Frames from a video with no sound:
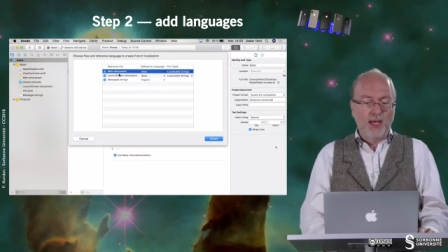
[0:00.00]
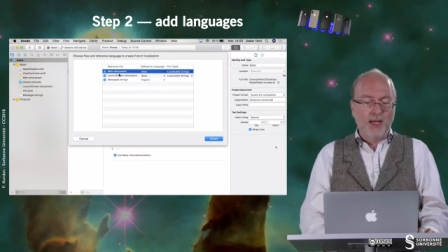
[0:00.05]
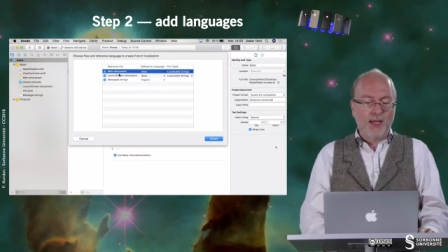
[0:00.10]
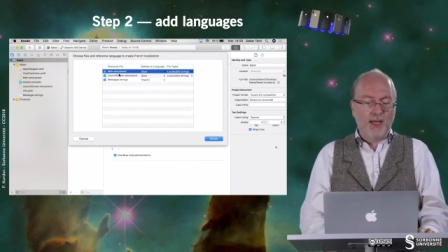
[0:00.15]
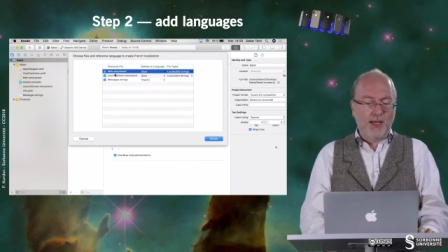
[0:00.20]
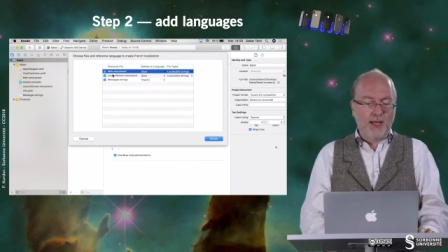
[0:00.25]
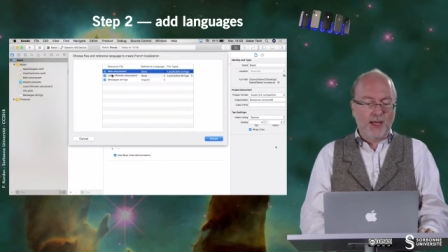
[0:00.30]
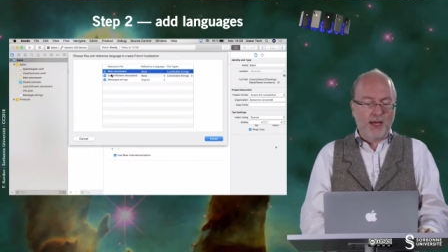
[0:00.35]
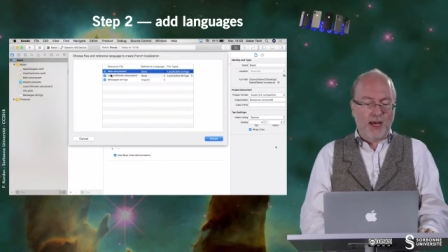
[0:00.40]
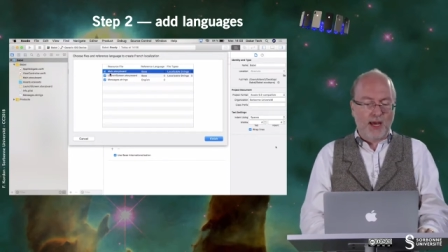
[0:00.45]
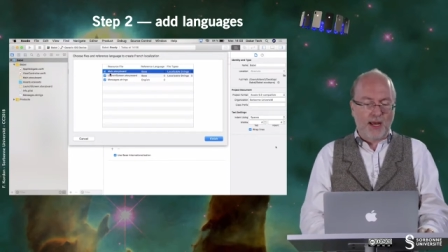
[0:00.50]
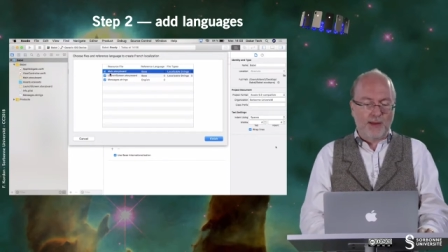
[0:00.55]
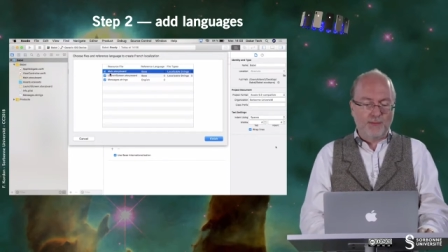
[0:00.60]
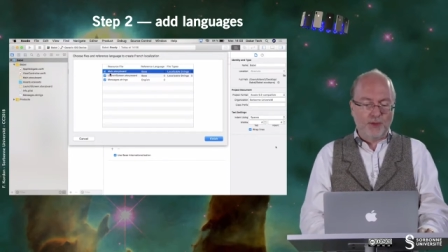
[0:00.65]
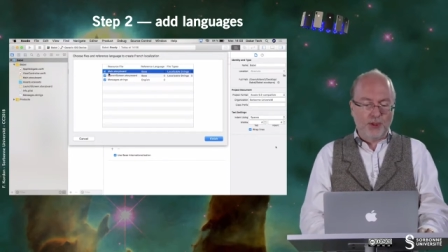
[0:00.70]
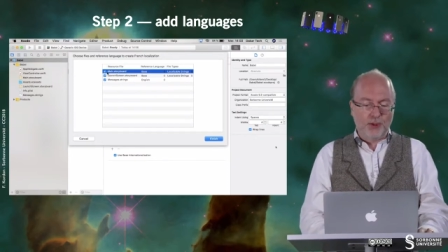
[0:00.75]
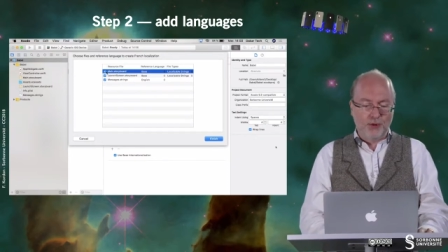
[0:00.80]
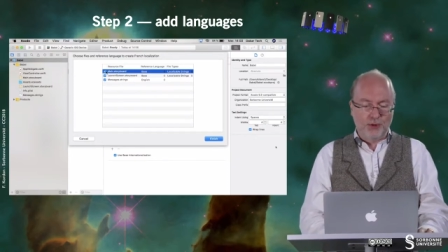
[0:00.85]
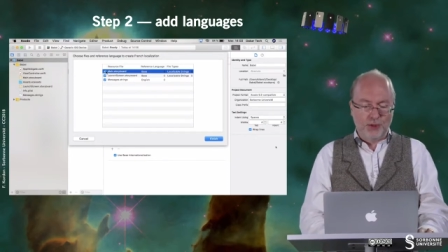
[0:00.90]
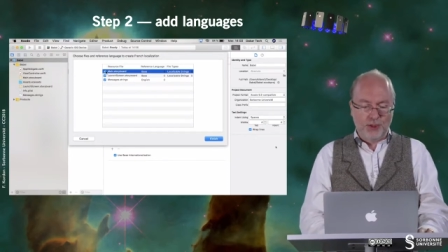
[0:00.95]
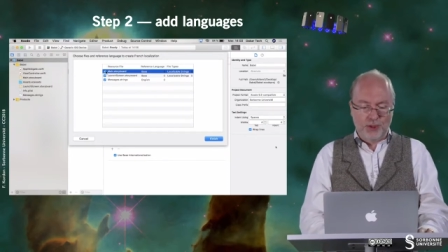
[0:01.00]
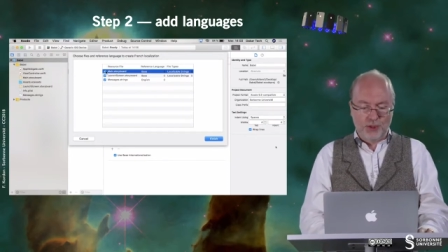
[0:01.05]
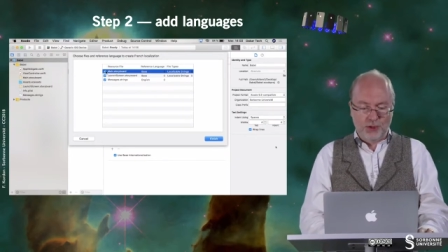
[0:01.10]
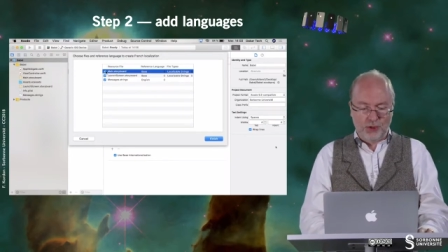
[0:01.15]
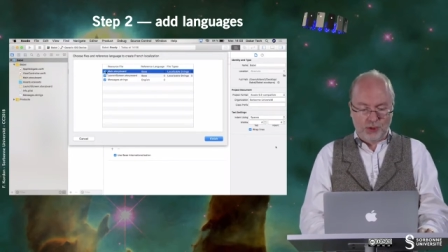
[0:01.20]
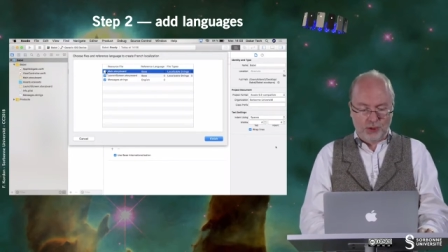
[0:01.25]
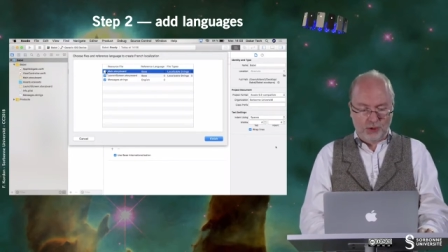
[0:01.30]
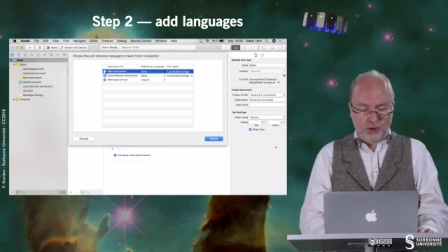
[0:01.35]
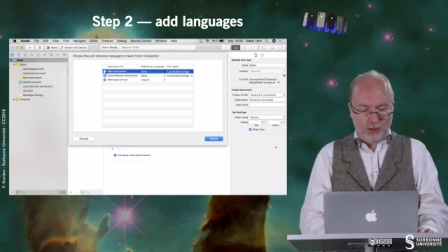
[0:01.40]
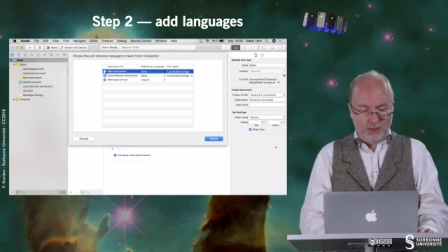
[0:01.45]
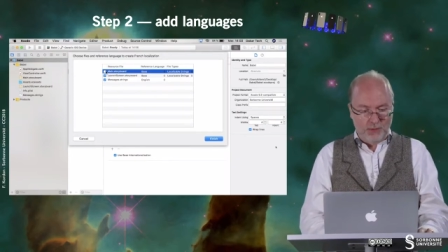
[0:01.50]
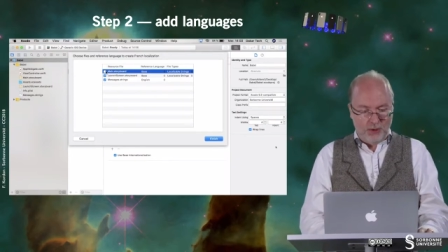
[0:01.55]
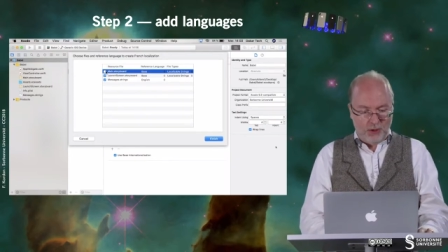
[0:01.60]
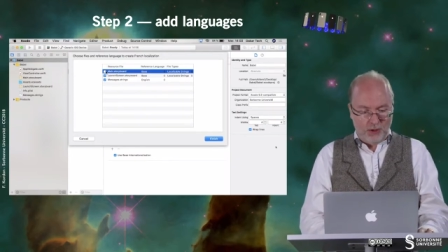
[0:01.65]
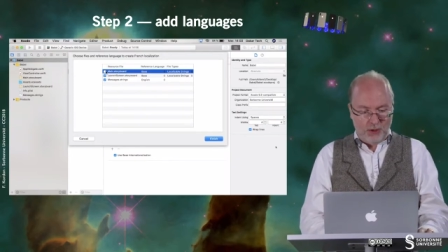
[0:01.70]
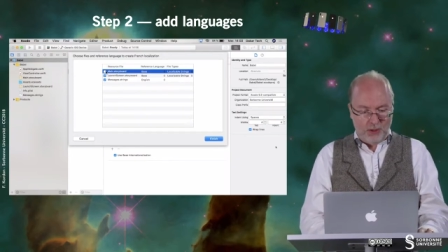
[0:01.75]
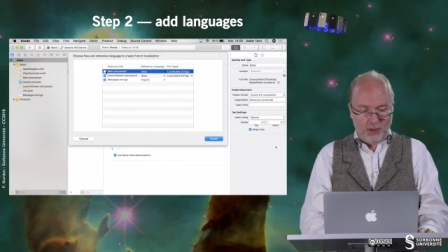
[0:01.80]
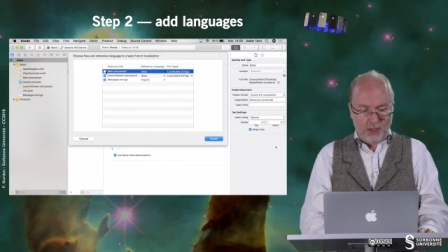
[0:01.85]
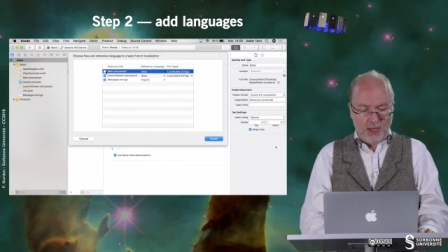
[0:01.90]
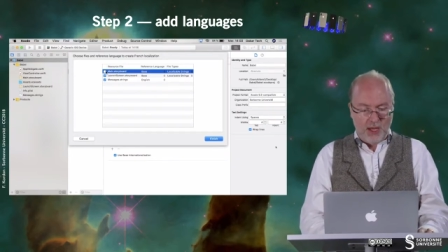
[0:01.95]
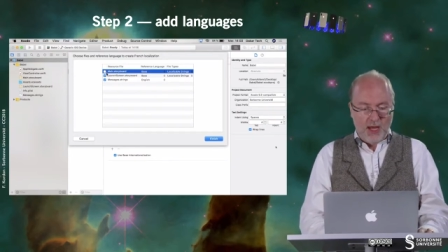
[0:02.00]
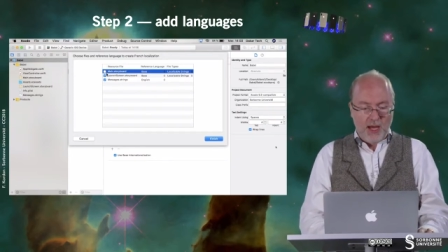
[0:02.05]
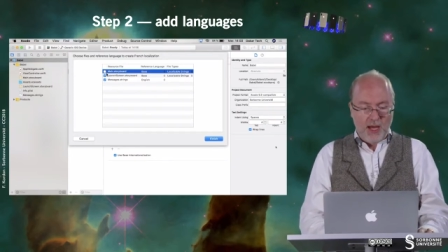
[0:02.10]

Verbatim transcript: Here, I'm not using the storyboard.